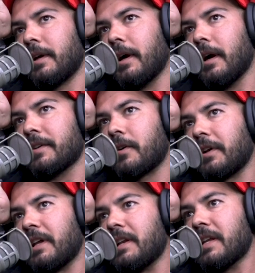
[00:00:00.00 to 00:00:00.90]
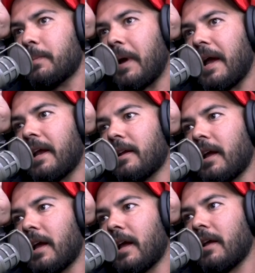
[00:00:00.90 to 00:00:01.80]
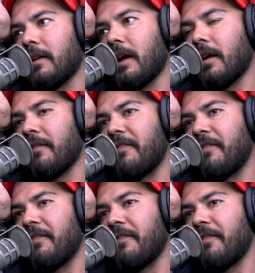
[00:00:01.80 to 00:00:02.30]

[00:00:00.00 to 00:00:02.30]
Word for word: I uh, started getting knee pain and uh,